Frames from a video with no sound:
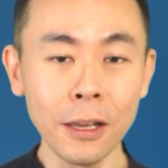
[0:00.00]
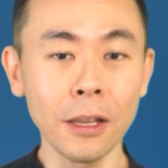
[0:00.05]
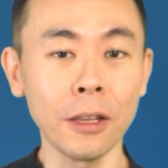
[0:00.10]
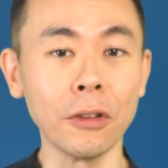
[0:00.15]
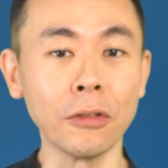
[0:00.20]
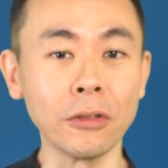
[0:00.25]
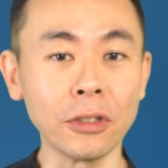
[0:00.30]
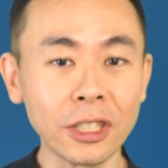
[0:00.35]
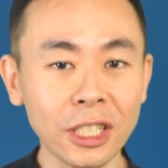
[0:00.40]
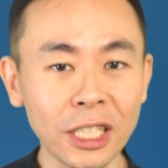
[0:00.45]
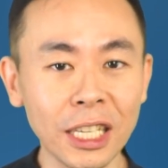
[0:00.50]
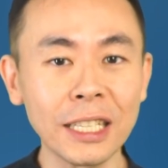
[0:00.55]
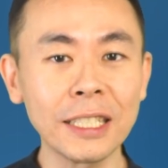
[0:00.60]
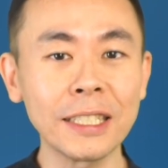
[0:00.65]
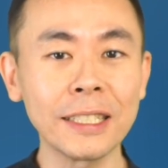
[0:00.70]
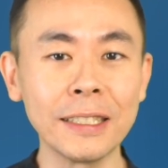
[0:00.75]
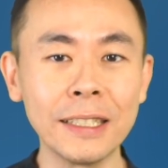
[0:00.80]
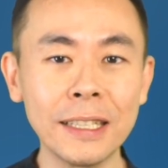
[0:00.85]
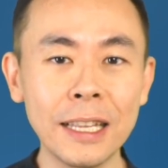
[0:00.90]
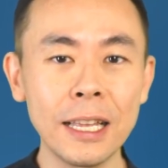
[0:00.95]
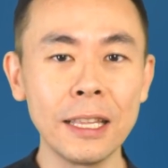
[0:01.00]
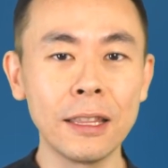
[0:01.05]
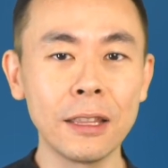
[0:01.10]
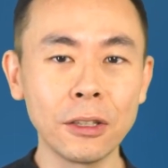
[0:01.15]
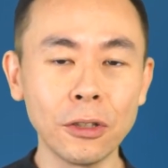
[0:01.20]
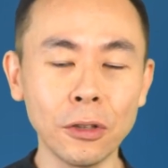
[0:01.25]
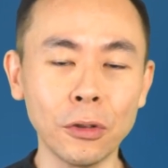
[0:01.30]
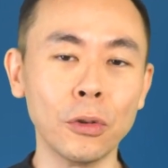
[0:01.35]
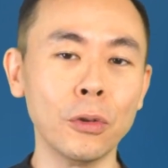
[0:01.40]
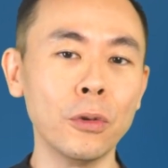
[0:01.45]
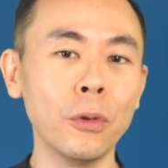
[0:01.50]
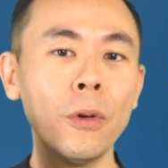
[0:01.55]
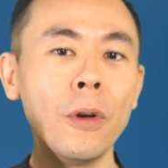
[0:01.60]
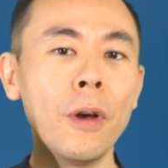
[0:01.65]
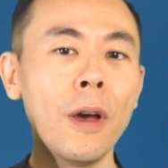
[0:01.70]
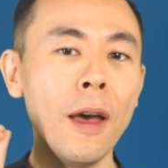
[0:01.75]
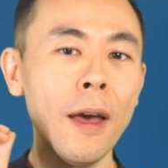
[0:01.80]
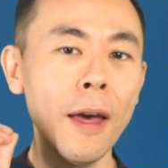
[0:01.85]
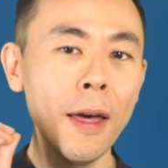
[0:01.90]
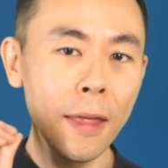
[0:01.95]
You just need to do
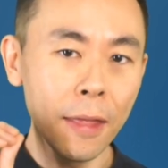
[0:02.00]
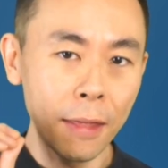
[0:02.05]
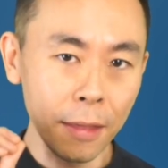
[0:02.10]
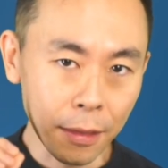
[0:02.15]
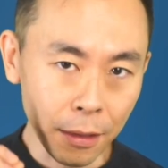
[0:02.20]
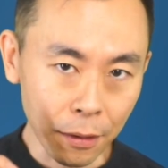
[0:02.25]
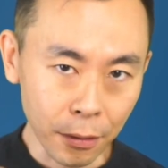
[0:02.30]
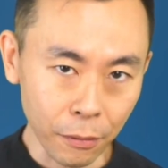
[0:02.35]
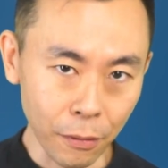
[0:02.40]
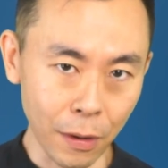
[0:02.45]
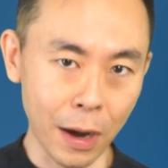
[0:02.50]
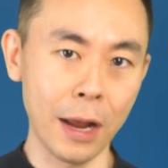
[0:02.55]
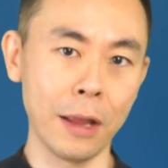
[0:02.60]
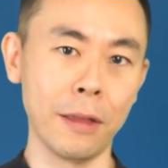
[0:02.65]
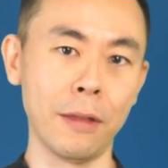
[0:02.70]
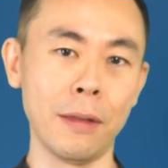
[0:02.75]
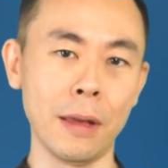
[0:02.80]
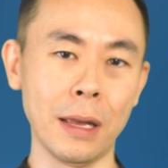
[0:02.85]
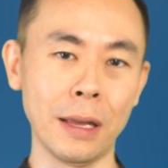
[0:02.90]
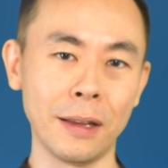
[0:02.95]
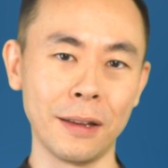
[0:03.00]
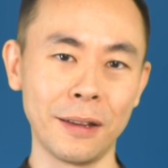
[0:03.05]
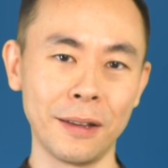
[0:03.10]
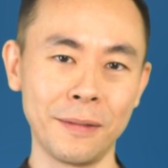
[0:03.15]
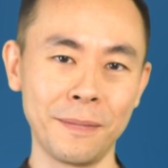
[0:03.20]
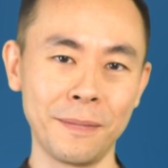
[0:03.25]
the right thing.